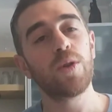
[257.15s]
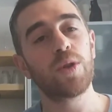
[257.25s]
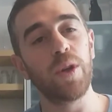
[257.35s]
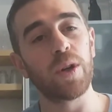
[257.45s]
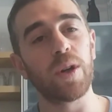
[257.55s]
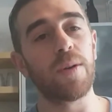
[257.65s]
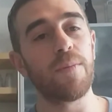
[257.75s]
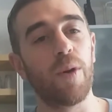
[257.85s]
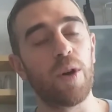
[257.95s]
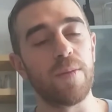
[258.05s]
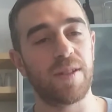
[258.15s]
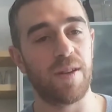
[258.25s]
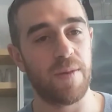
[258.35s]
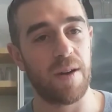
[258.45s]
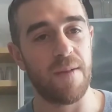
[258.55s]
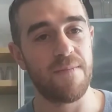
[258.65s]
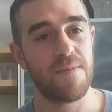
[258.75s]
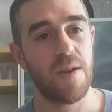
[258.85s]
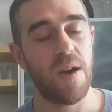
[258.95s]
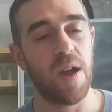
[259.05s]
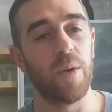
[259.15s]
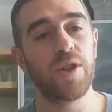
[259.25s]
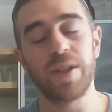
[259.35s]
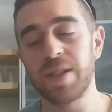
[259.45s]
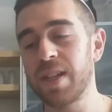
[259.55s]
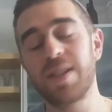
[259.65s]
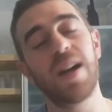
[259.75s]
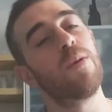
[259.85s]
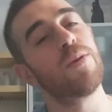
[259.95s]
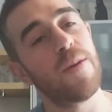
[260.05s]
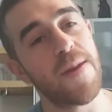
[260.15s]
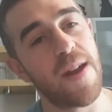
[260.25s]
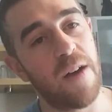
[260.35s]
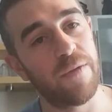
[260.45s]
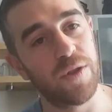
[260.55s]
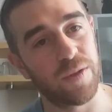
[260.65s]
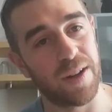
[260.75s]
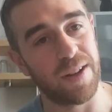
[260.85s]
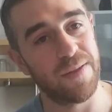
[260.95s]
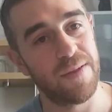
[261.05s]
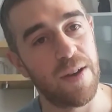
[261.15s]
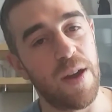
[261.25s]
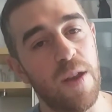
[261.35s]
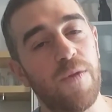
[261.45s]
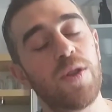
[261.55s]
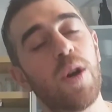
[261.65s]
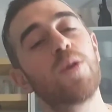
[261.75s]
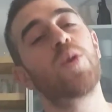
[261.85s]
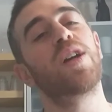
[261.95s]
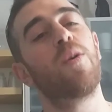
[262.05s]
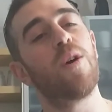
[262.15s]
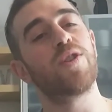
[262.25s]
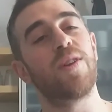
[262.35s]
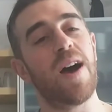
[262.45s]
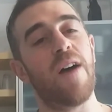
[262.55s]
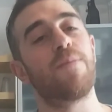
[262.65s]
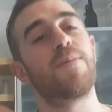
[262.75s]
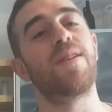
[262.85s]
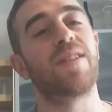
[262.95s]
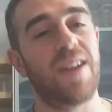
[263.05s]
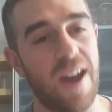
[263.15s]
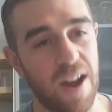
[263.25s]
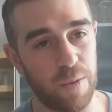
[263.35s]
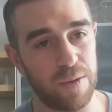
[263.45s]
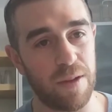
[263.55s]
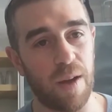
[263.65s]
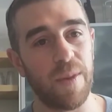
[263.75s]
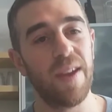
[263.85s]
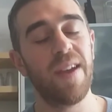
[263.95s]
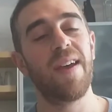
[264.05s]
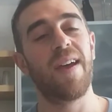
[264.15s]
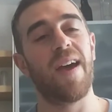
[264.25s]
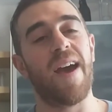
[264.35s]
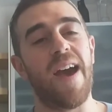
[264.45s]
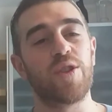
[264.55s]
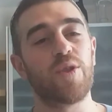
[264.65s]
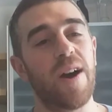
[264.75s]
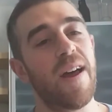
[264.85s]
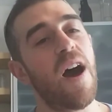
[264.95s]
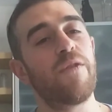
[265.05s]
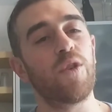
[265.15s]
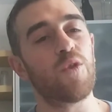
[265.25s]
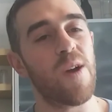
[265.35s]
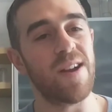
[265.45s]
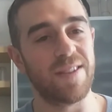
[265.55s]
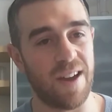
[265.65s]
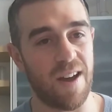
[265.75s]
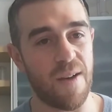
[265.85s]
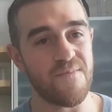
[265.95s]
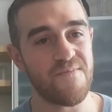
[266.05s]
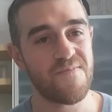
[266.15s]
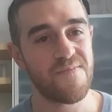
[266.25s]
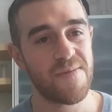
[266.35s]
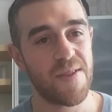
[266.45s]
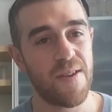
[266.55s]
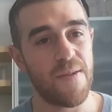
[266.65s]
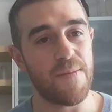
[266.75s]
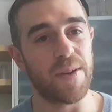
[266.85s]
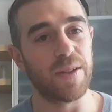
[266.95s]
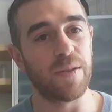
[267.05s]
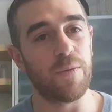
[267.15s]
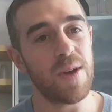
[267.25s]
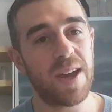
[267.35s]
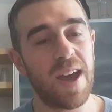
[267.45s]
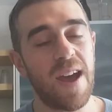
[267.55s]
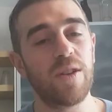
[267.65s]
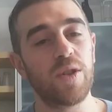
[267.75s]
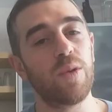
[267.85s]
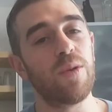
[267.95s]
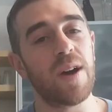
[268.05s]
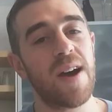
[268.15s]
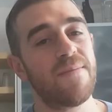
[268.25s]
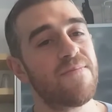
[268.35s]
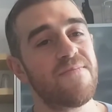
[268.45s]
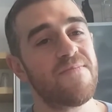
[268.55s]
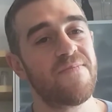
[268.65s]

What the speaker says: to your Purim Simcha. I want you to sit down with them and have a drink. And if you don't drink, I want you to have a piece of cake with them and try to have a great time. Because if we can't do that,